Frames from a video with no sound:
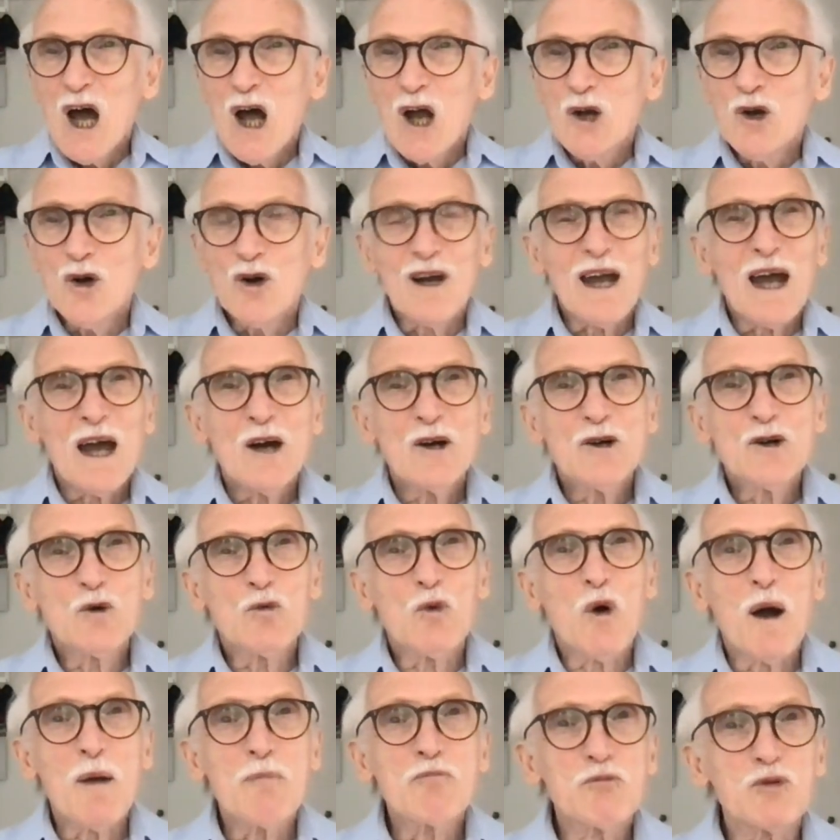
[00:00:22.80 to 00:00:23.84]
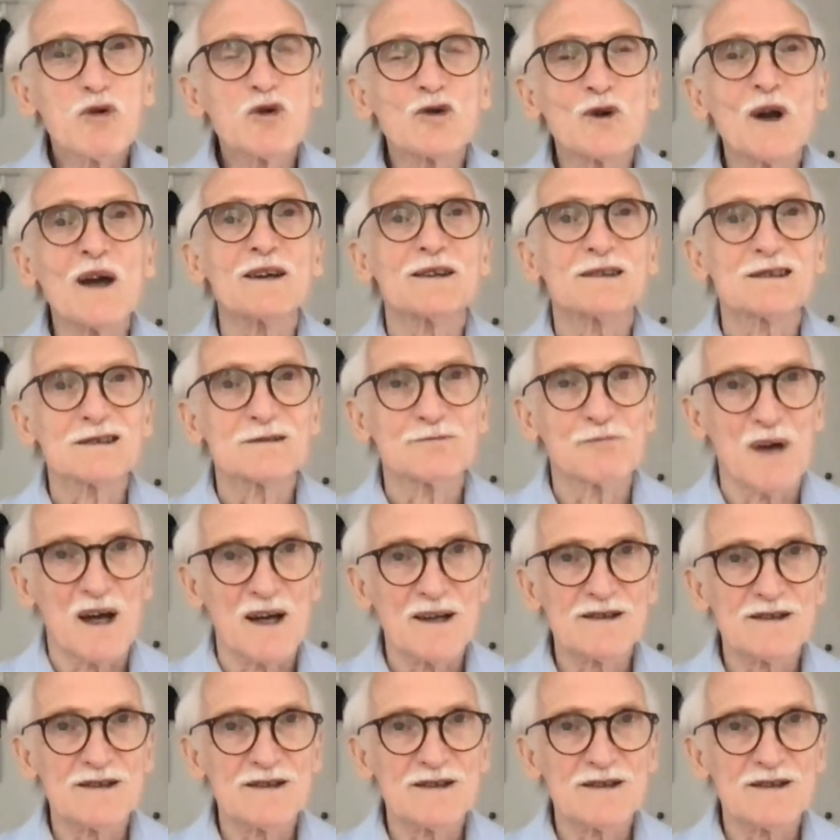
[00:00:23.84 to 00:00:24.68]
look, how do I price my